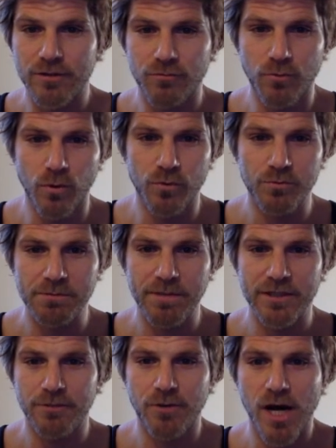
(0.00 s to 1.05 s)
the rules,
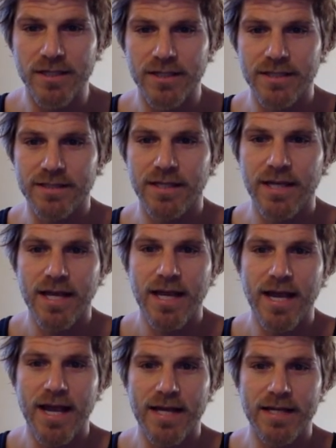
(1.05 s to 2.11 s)
respect the process,
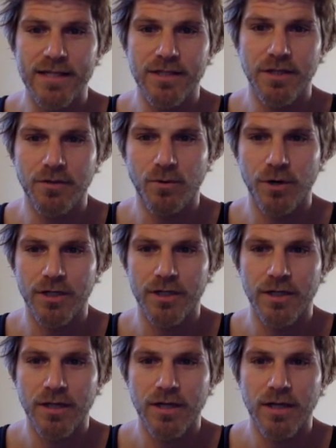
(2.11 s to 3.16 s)
and it's going to work.
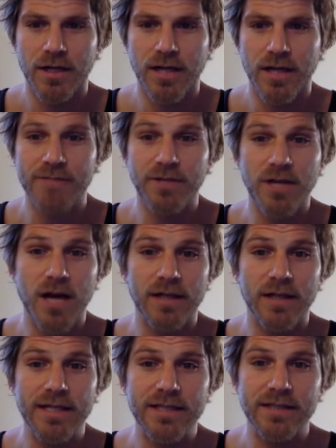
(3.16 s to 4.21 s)
Last but not
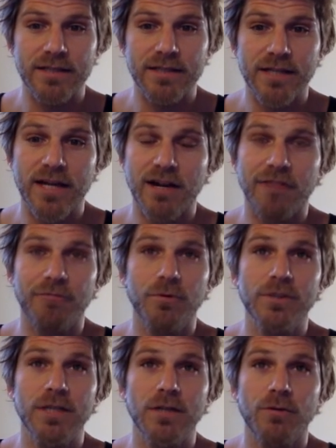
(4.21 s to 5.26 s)
least, get enough
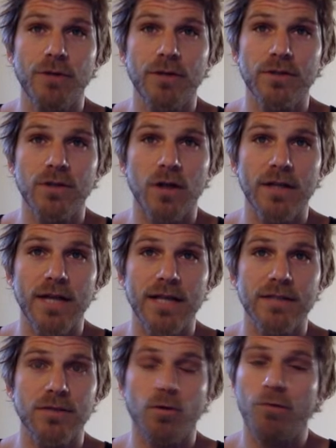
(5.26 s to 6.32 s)
protein during those
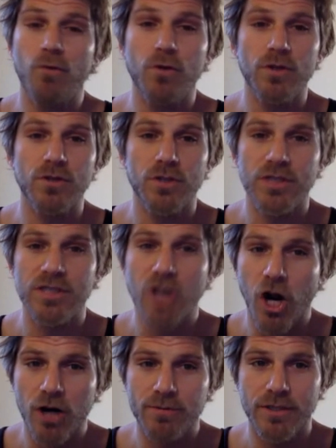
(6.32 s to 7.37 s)
holidays. Don't focus on just
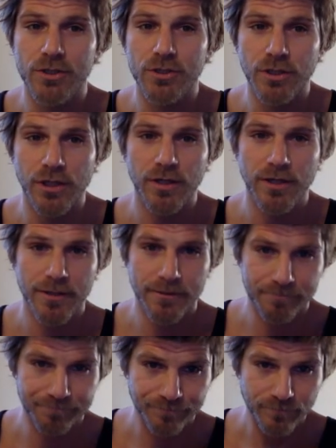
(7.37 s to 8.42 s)
carbs and sugar.
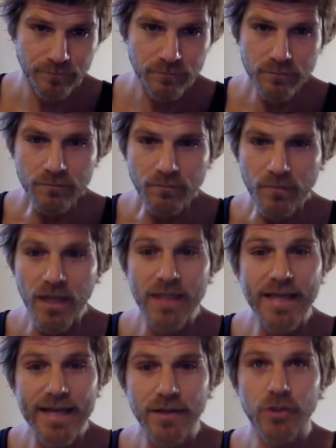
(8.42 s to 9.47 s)

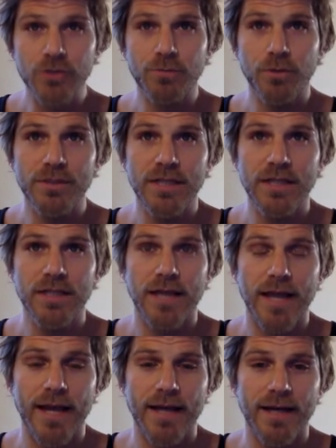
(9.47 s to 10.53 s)
Get those protein
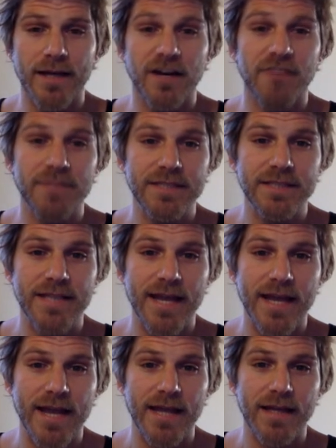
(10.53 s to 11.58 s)
and enough
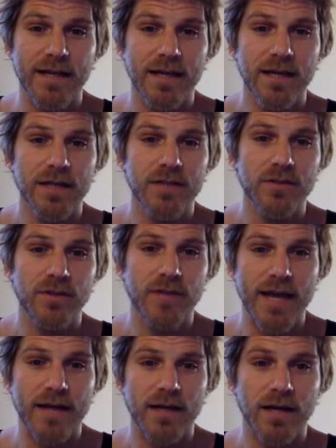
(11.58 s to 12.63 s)
BCAA so that